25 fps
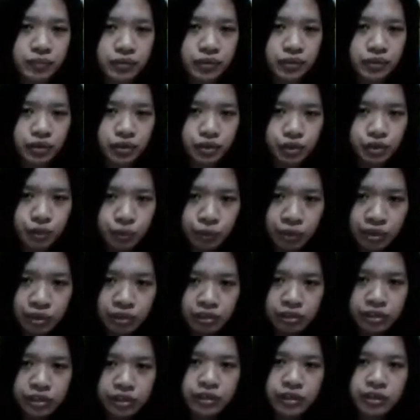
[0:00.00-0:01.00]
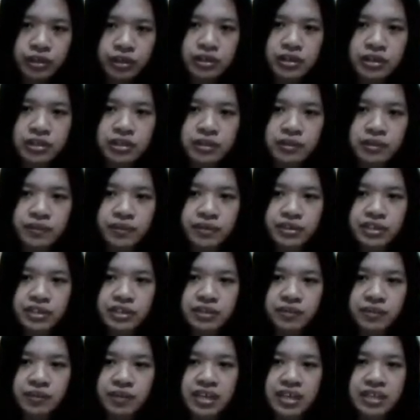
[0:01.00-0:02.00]
Showalter calls the
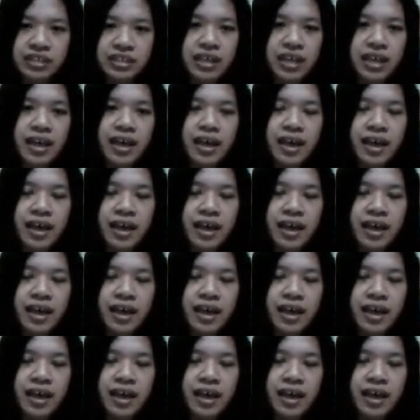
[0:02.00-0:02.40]
first phase